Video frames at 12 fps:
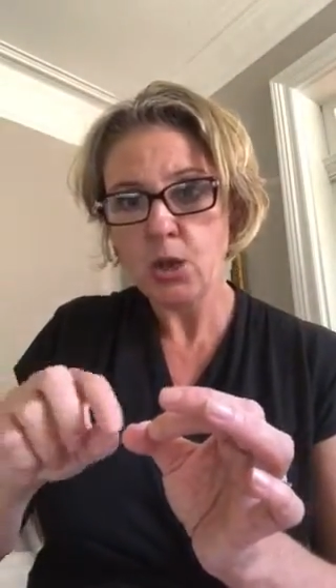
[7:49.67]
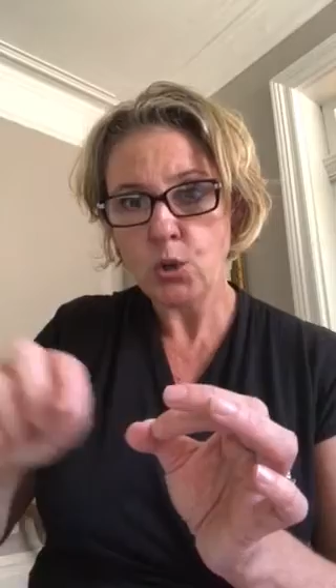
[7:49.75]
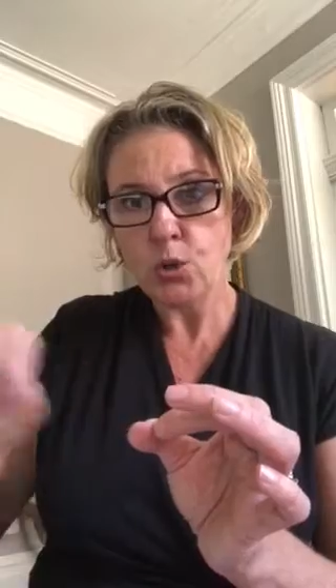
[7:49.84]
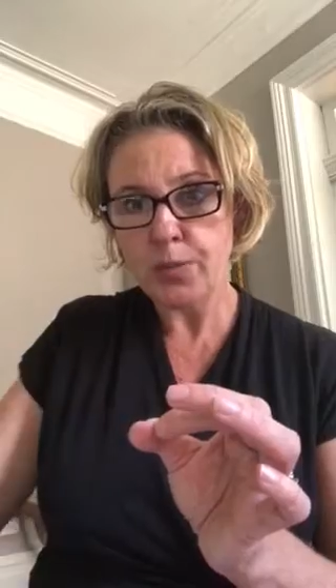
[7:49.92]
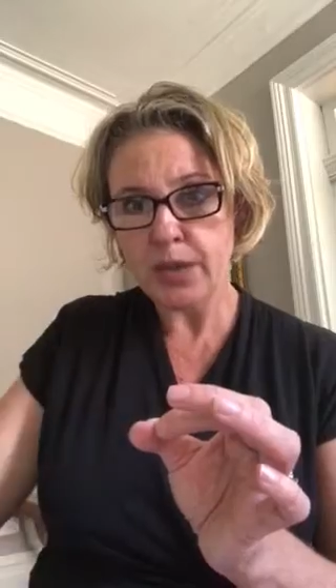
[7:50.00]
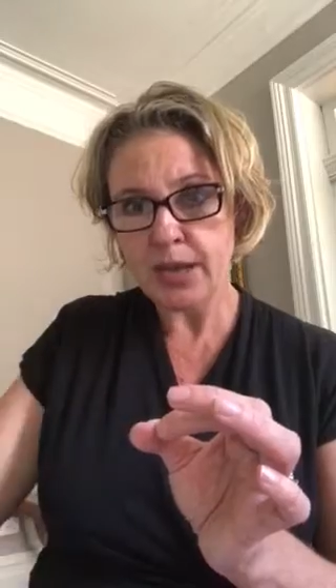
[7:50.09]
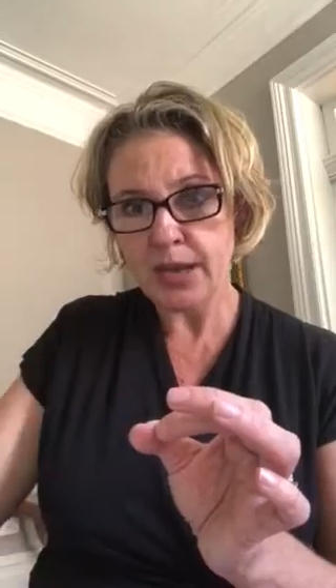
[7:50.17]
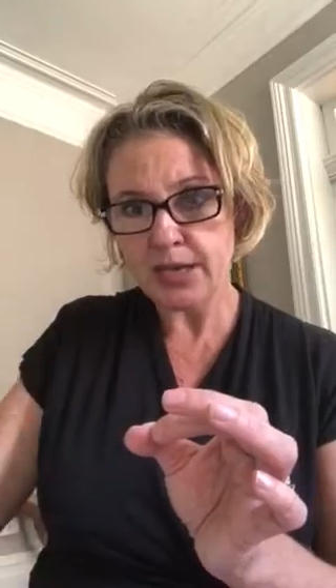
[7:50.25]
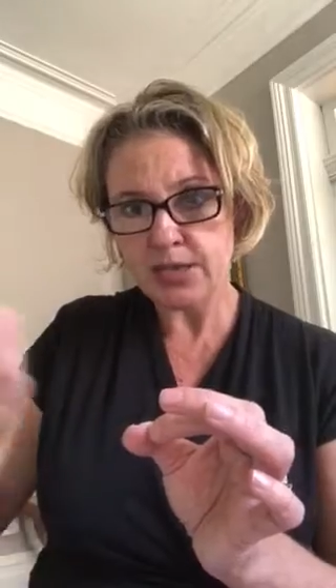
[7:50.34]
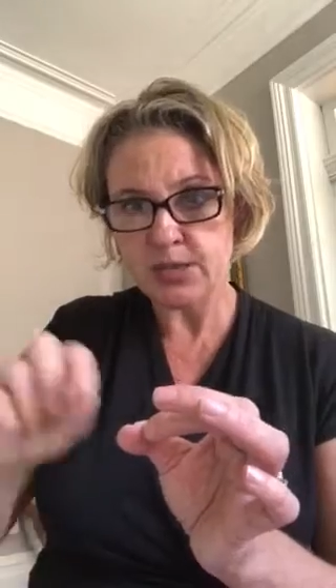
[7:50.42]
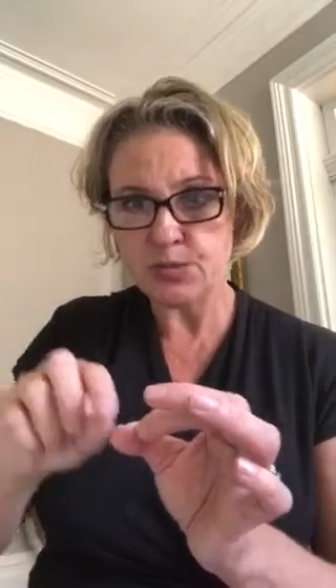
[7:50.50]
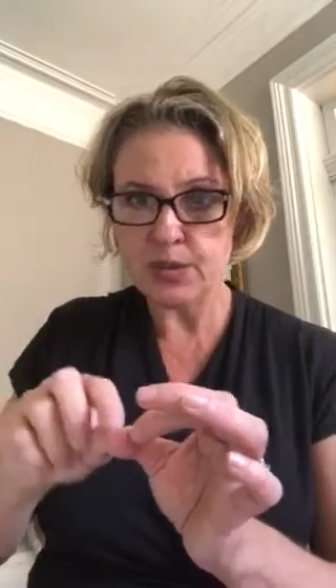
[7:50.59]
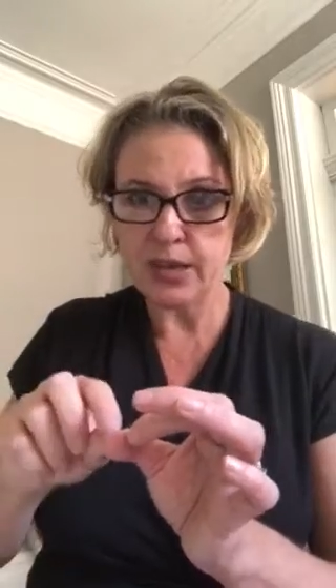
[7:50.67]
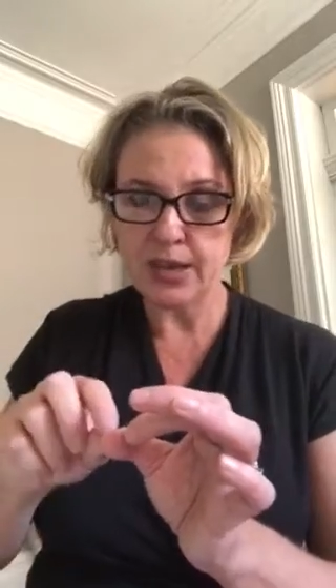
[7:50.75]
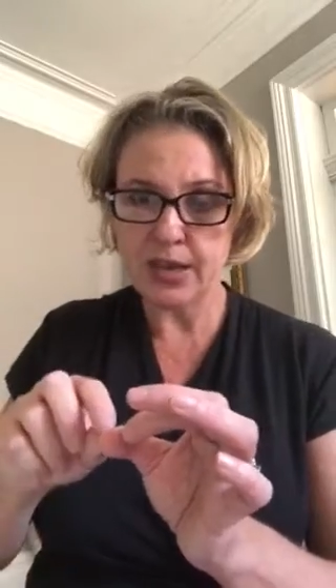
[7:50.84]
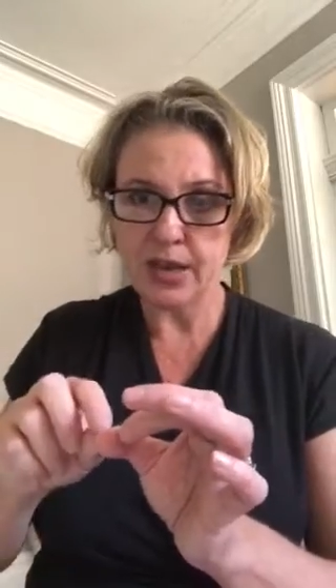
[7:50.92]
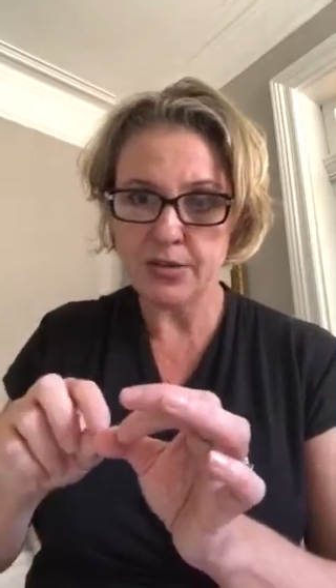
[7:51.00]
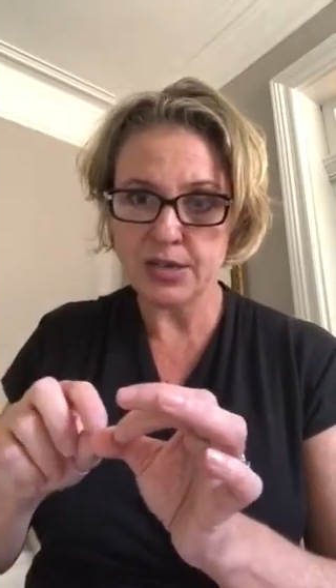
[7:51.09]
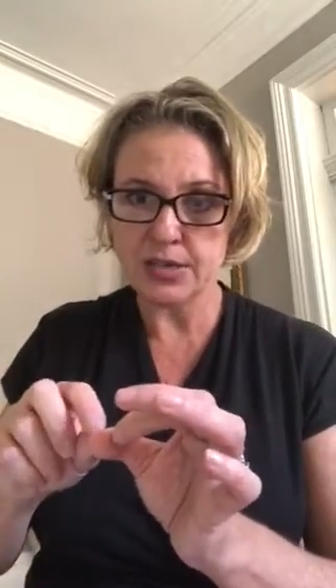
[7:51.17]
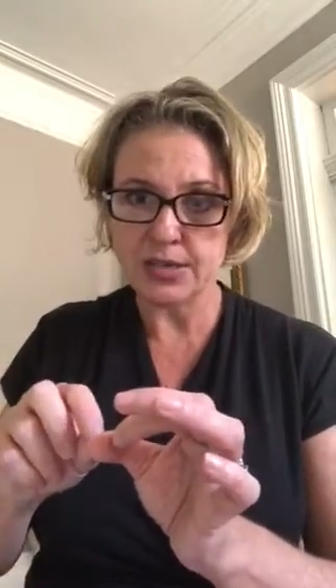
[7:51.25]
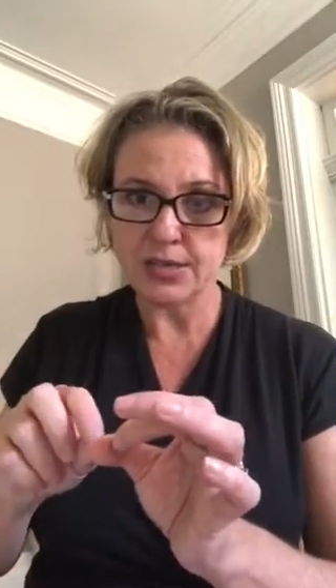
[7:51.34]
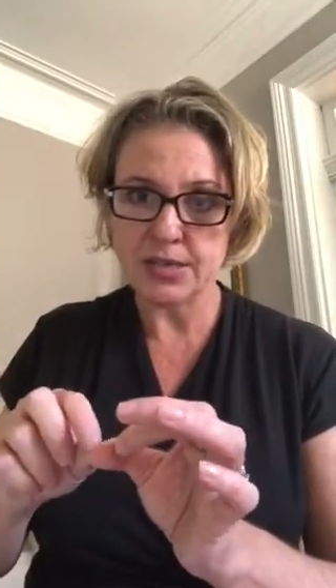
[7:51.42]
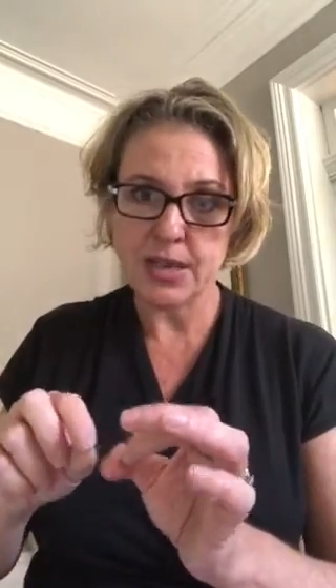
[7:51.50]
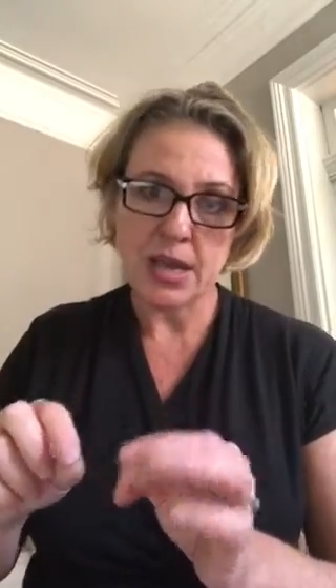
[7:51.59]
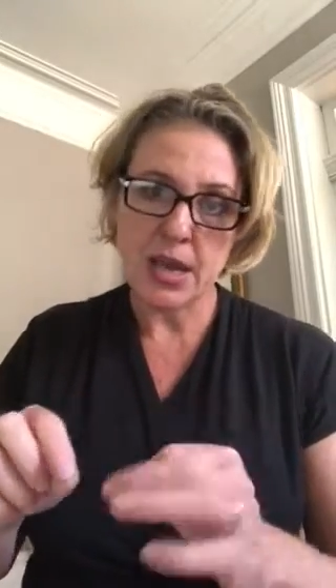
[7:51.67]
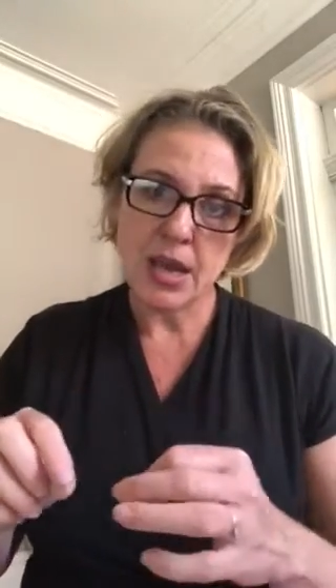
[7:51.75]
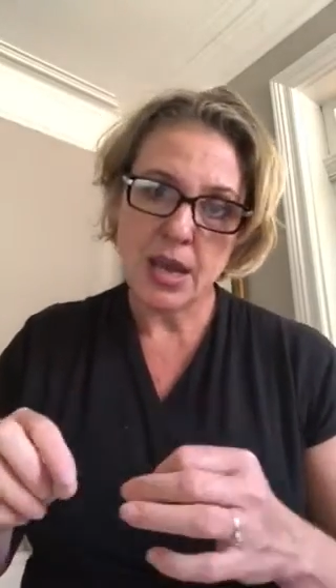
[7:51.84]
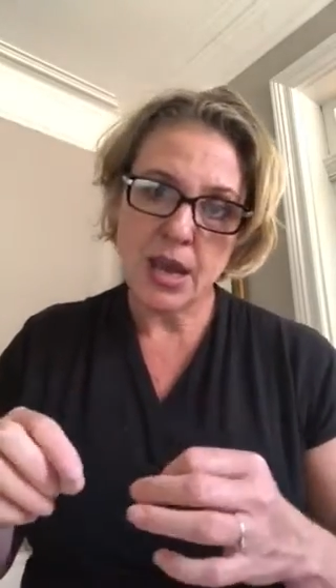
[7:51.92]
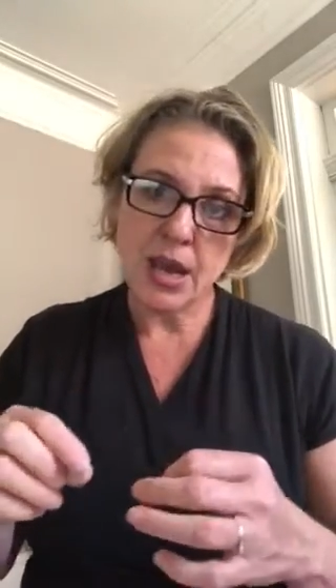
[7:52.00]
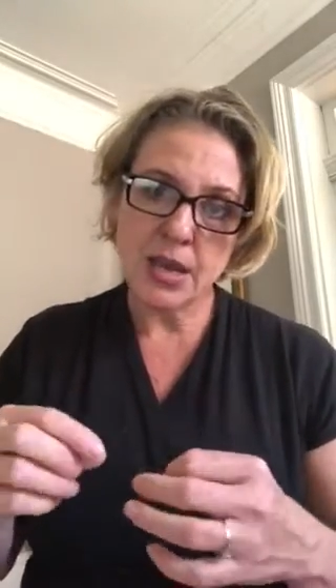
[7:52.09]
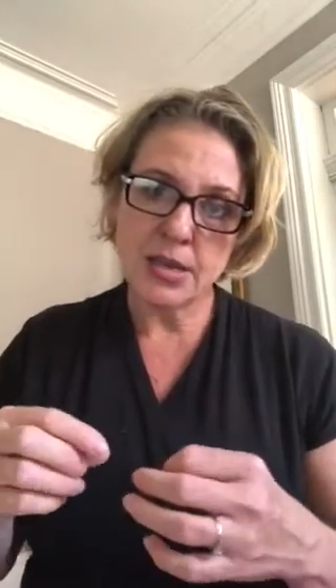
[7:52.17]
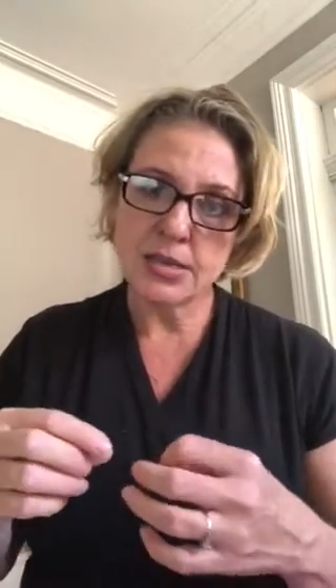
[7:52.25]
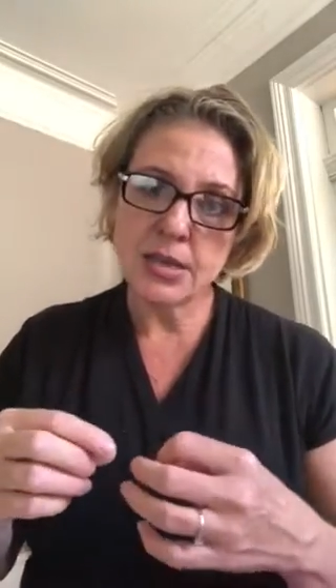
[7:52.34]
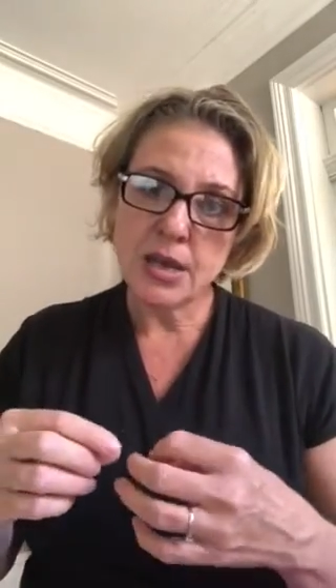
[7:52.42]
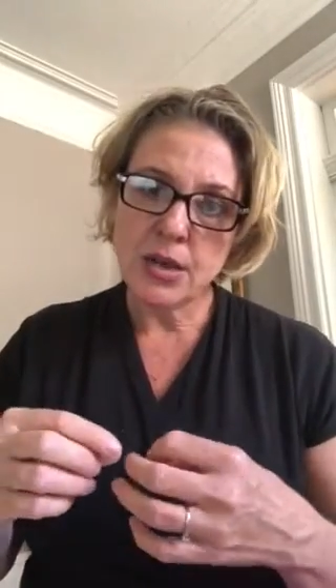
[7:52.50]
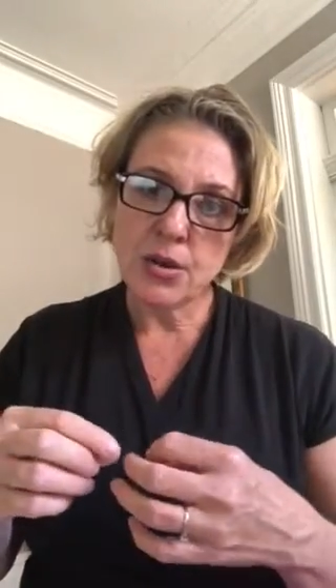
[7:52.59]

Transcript: could be connections with other characters. And